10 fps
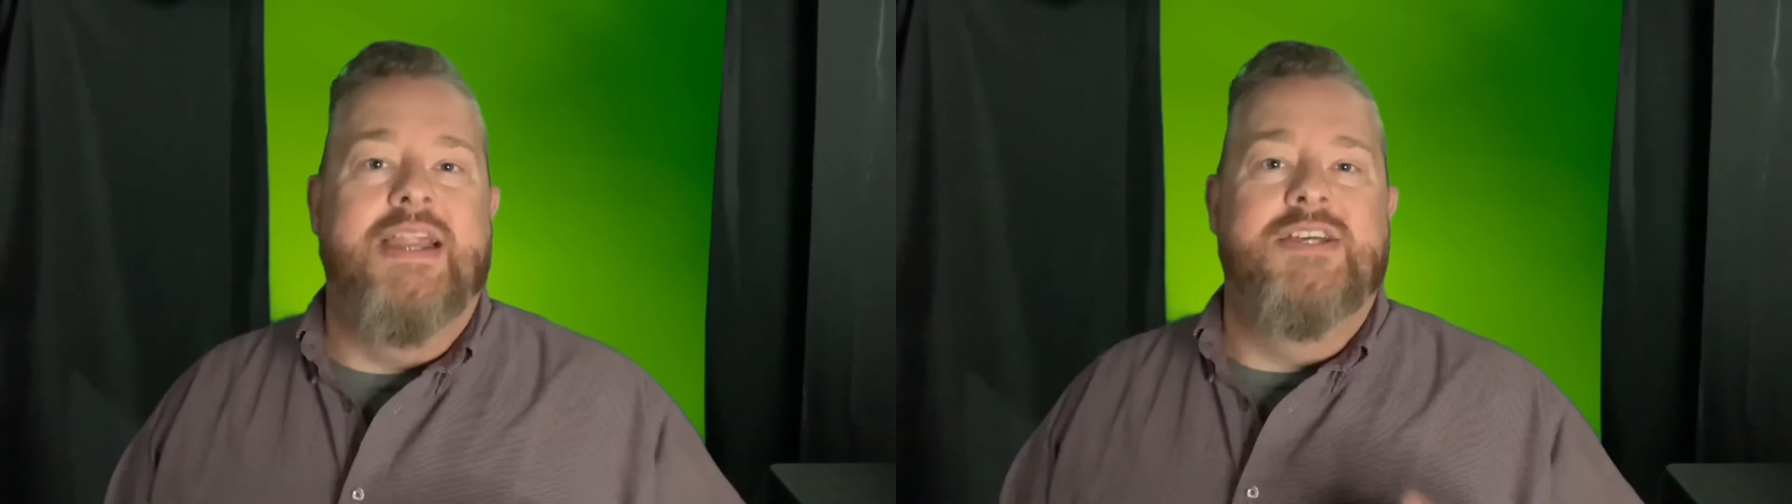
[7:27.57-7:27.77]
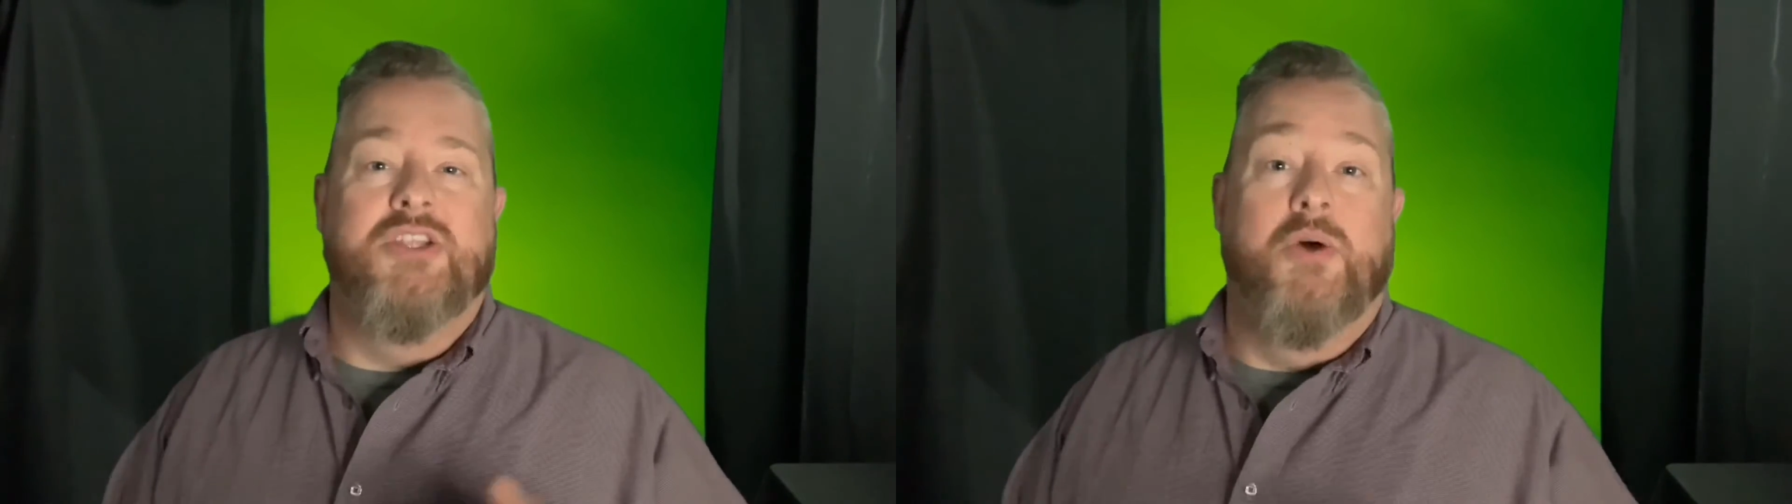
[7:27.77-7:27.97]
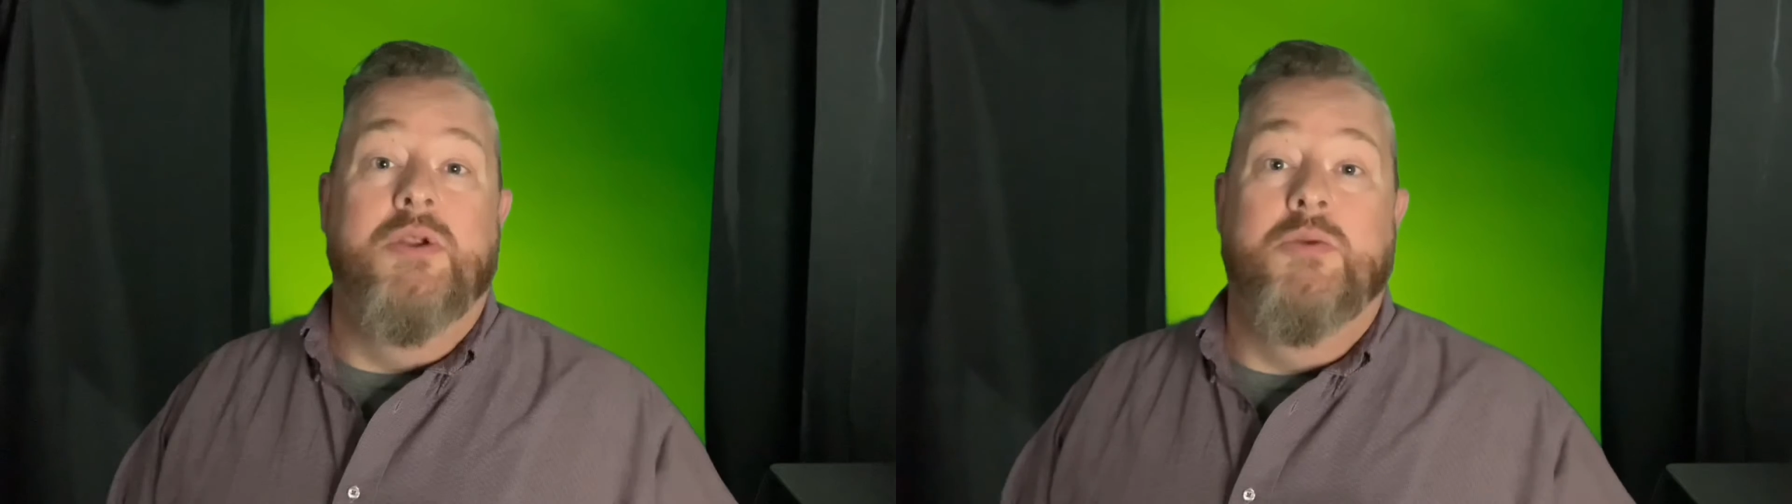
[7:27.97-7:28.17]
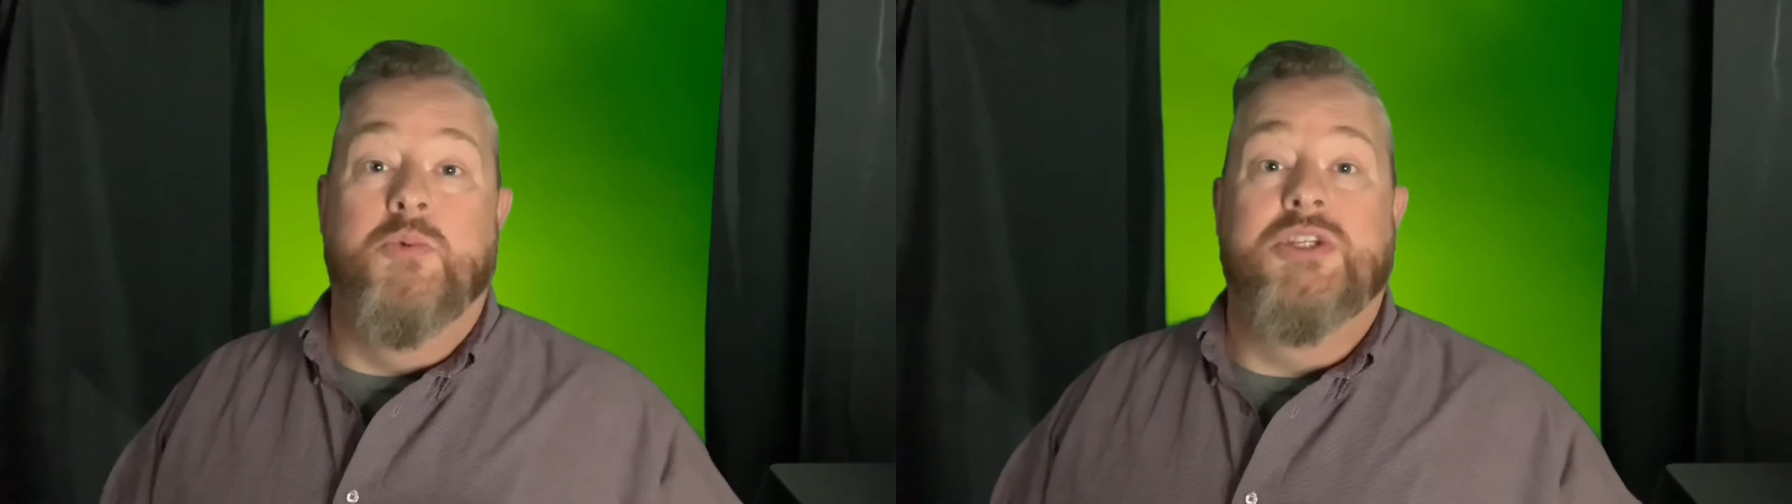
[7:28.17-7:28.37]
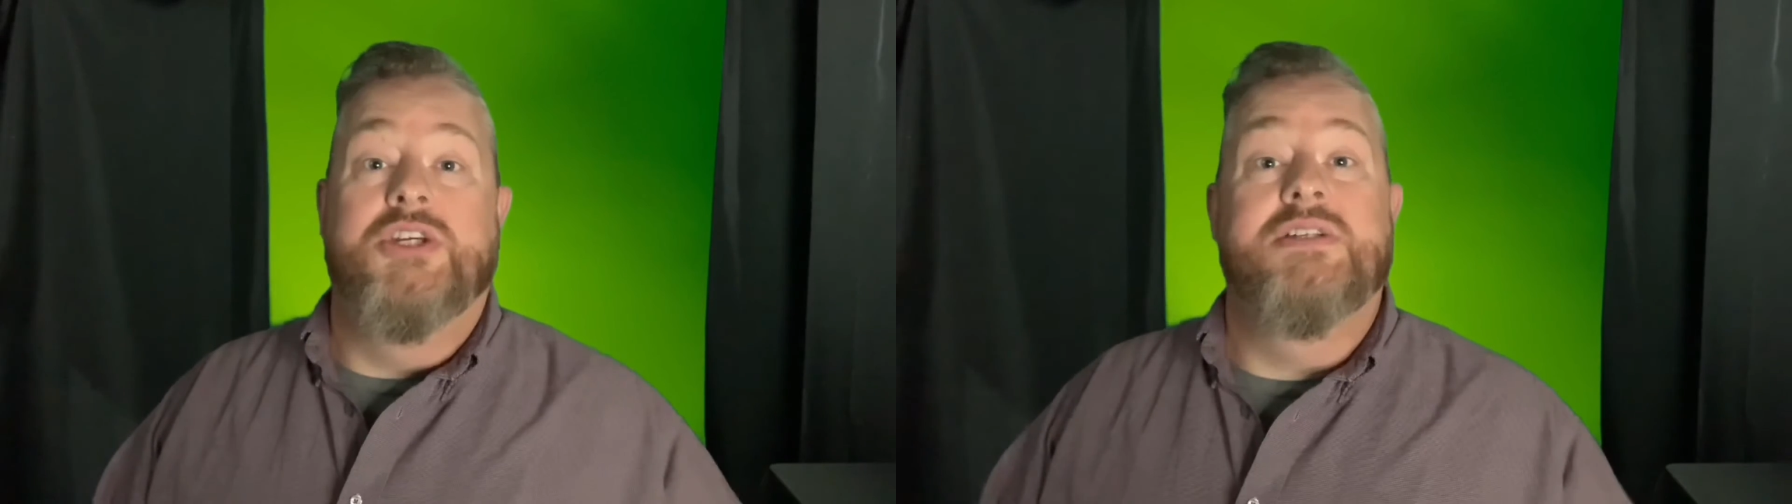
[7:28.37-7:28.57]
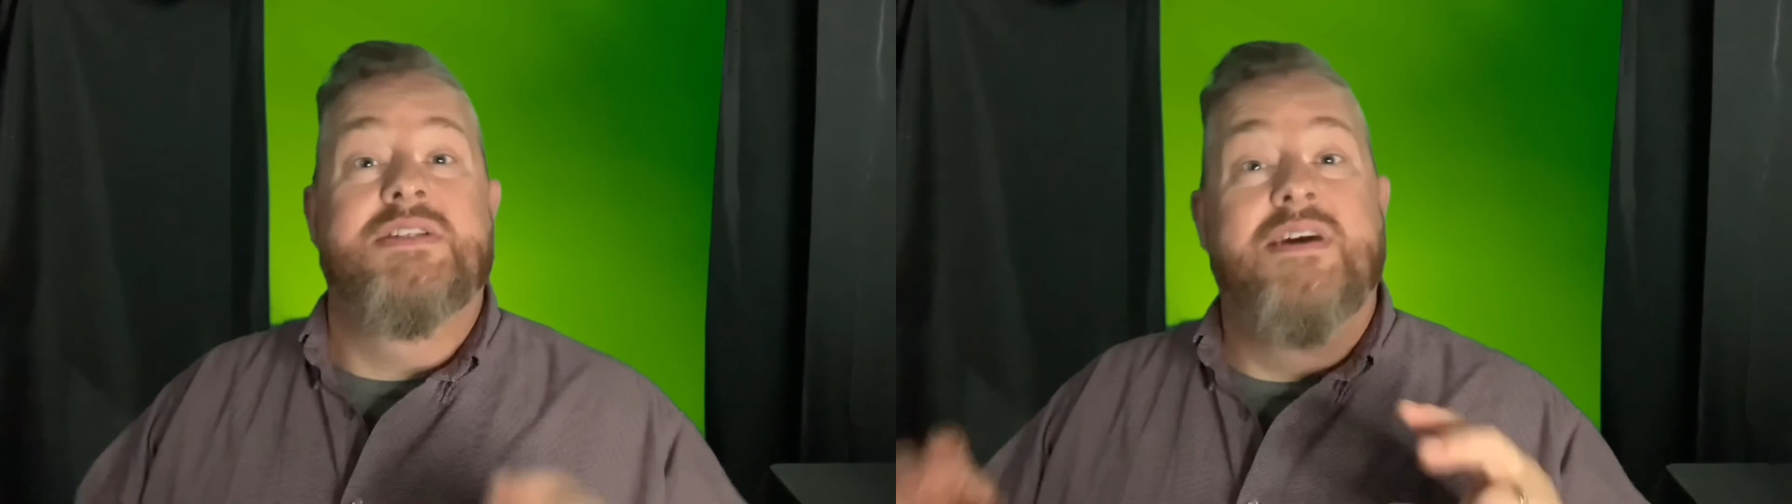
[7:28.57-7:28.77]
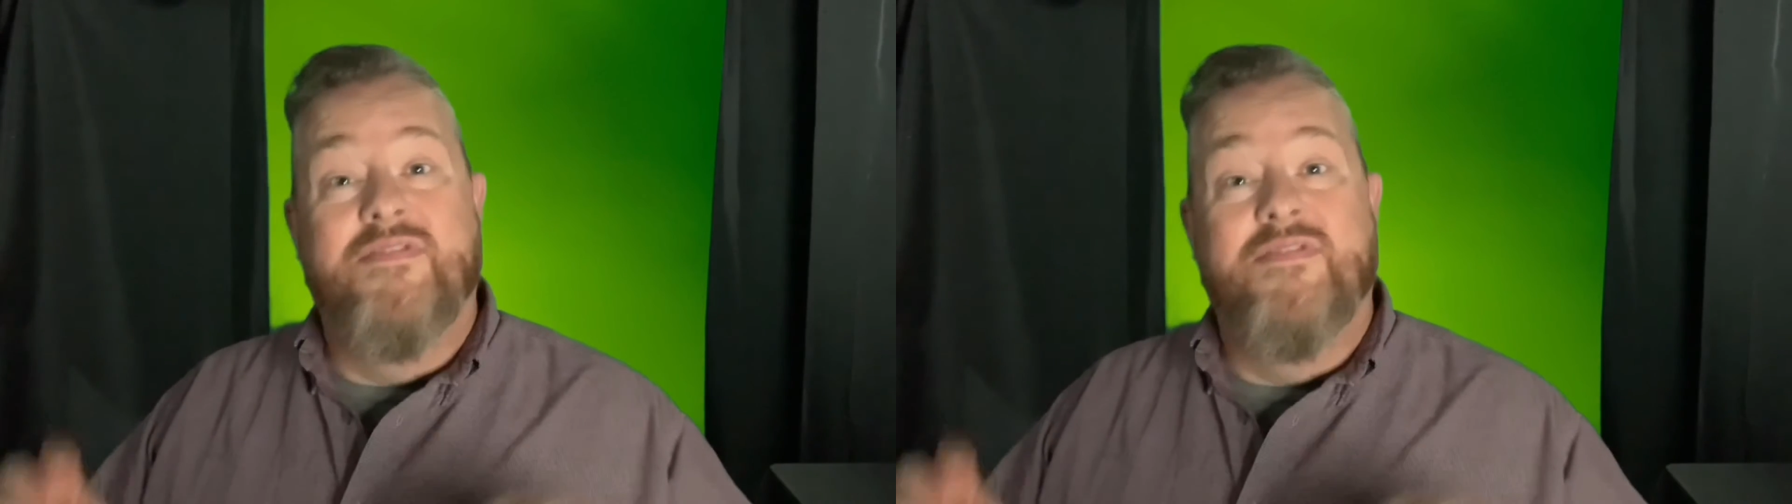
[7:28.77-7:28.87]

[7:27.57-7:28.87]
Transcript: is loaded with just